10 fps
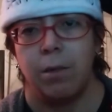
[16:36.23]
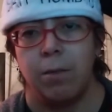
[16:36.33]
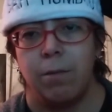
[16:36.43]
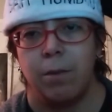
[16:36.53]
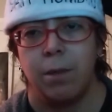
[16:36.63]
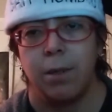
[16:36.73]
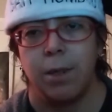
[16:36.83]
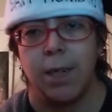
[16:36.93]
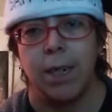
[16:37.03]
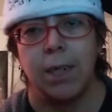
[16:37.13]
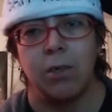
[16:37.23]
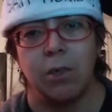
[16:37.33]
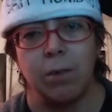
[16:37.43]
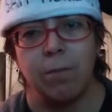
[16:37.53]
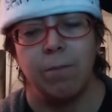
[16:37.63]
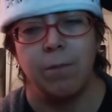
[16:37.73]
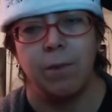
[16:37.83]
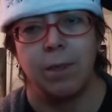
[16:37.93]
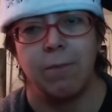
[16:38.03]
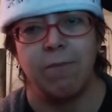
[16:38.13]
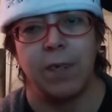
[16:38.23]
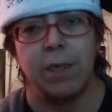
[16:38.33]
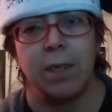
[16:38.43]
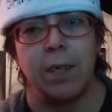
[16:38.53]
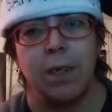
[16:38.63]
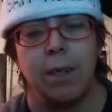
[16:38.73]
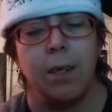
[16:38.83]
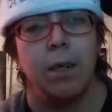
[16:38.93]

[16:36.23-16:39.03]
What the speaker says: Oh, kitties are getting feisty.